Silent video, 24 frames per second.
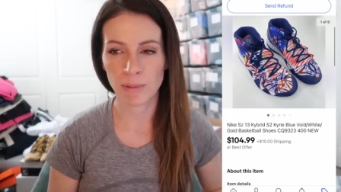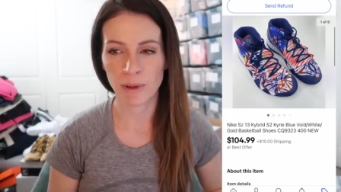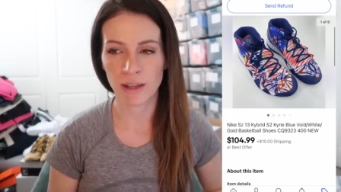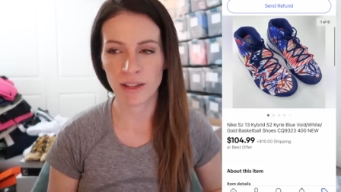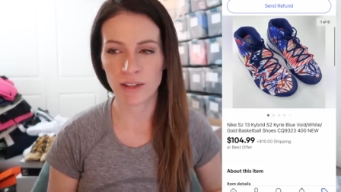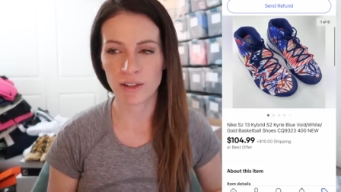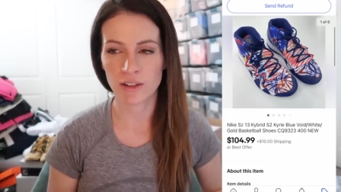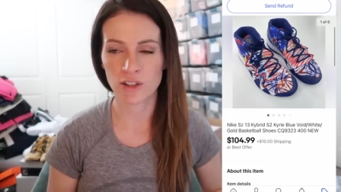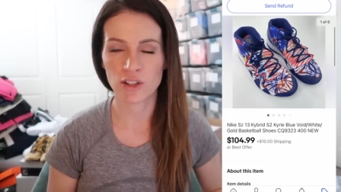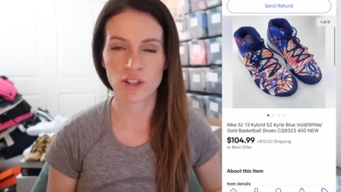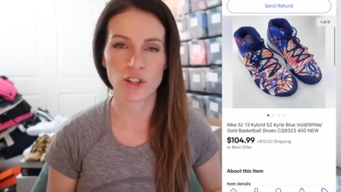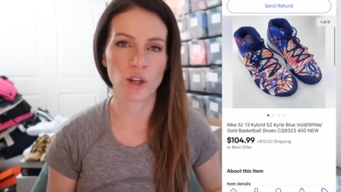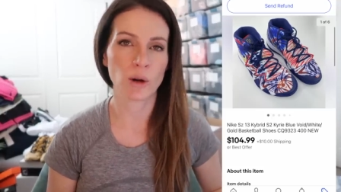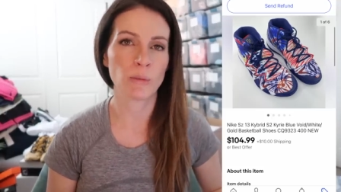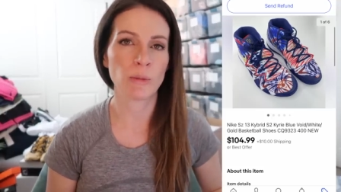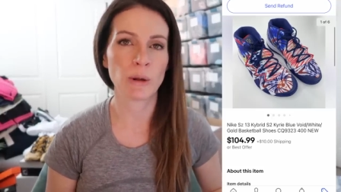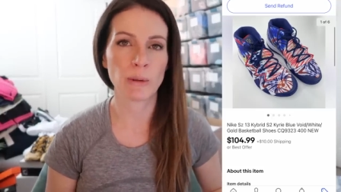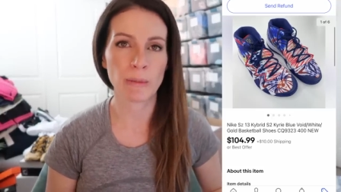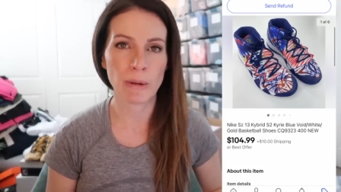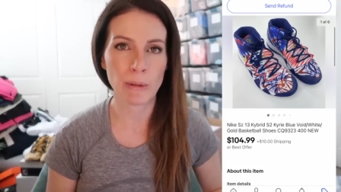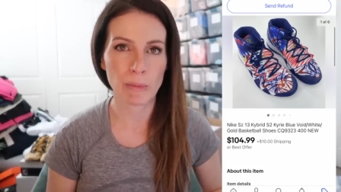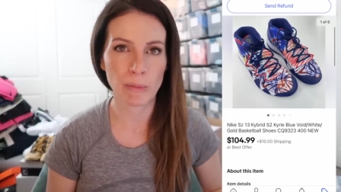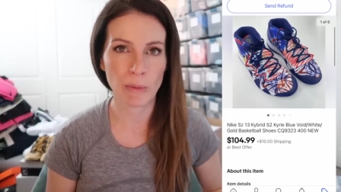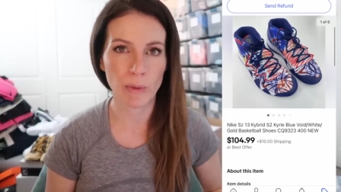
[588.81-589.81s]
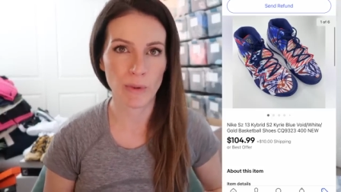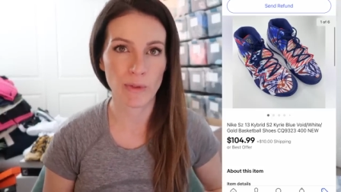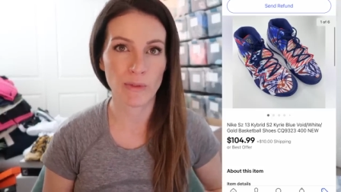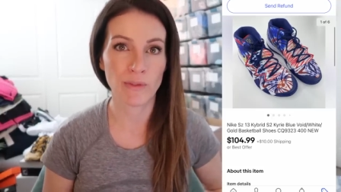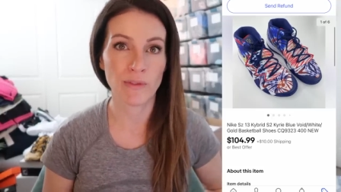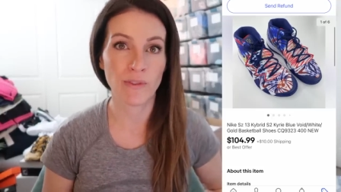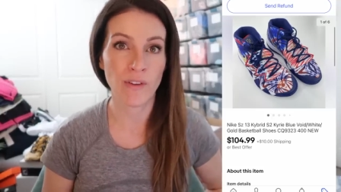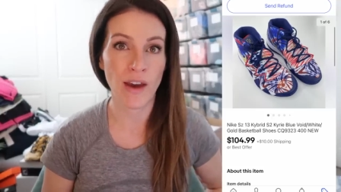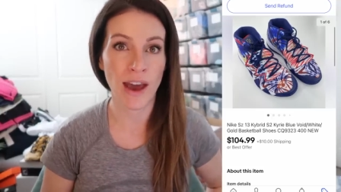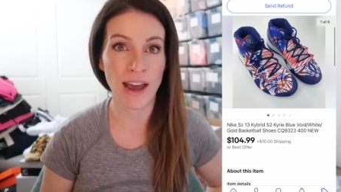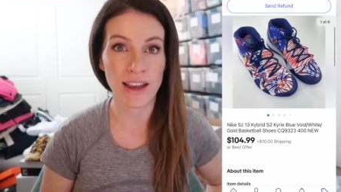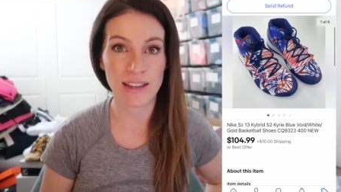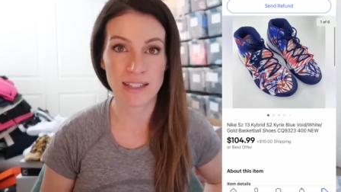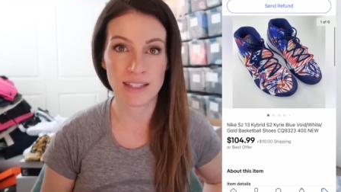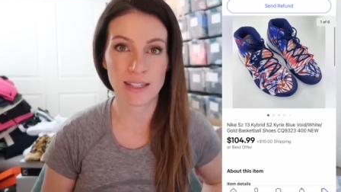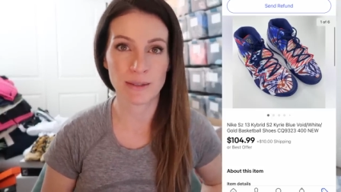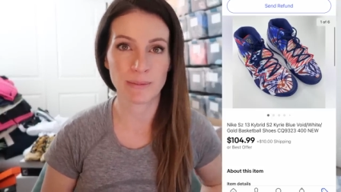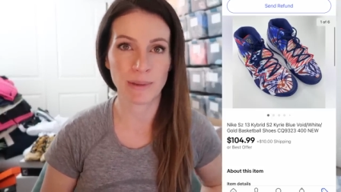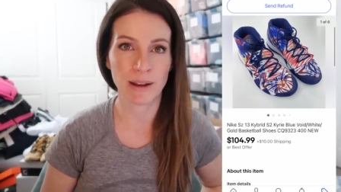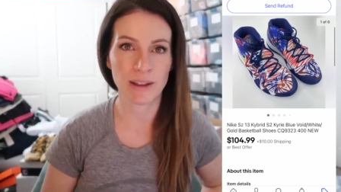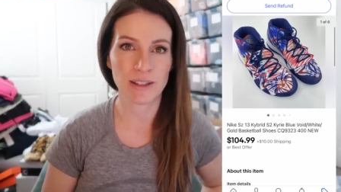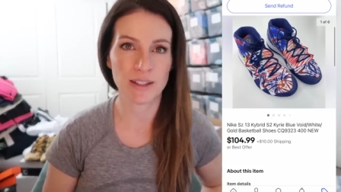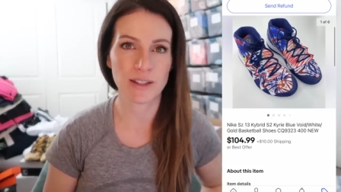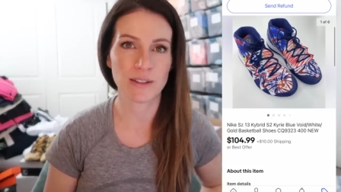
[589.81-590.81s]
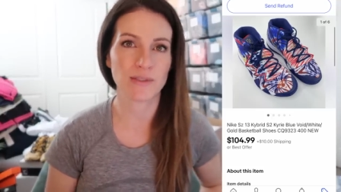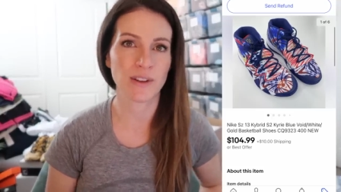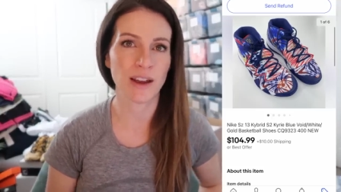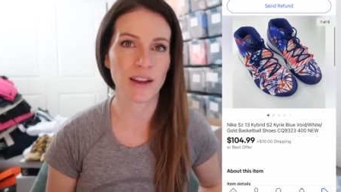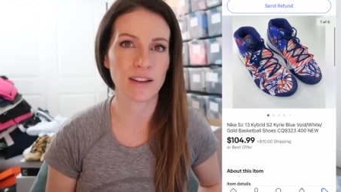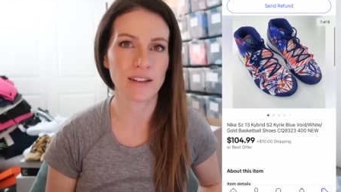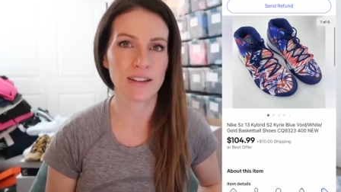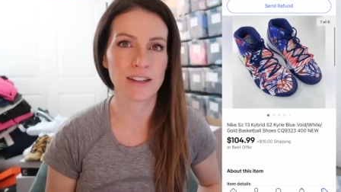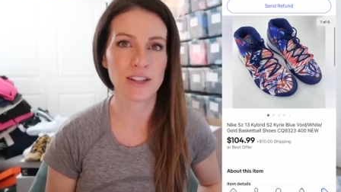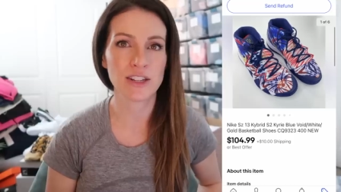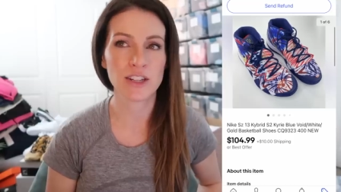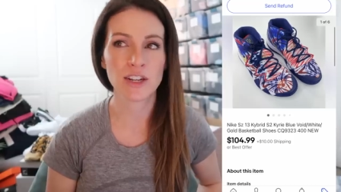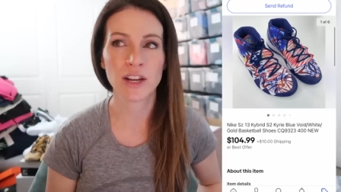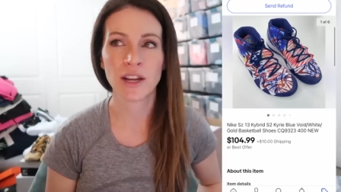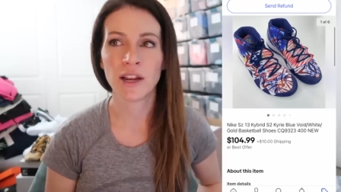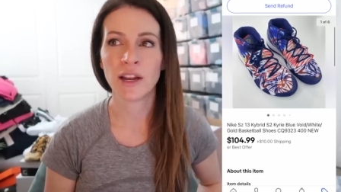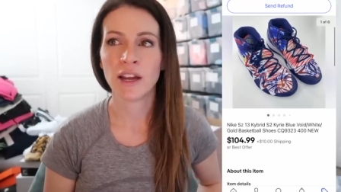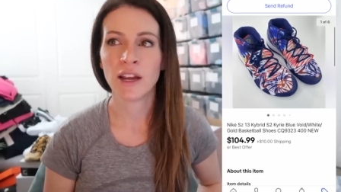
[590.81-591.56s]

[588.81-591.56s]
Like, there's so many people with vast amounts of knowledge,